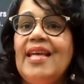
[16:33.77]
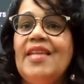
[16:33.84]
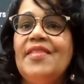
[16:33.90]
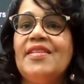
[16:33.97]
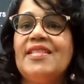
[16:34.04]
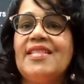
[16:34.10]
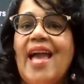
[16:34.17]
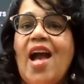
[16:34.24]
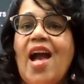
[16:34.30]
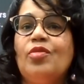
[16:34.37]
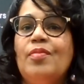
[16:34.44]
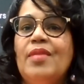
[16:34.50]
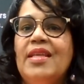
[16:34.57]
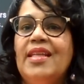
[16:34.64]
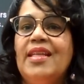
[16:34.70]
and the
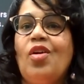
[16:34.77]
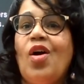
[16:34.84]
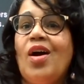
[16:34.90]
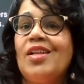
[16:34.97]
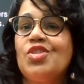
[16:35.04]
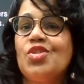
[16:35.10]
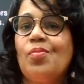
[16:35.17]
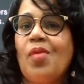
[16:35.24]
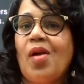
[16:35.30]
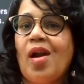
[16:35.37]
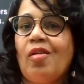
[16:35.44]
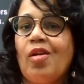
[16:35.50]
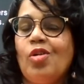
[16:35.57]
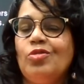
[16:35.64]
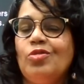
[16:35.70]
town meeting on
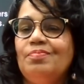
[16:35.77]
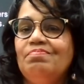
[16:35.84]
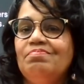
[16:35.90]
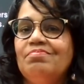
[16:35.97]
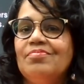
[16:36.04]
tomorrow.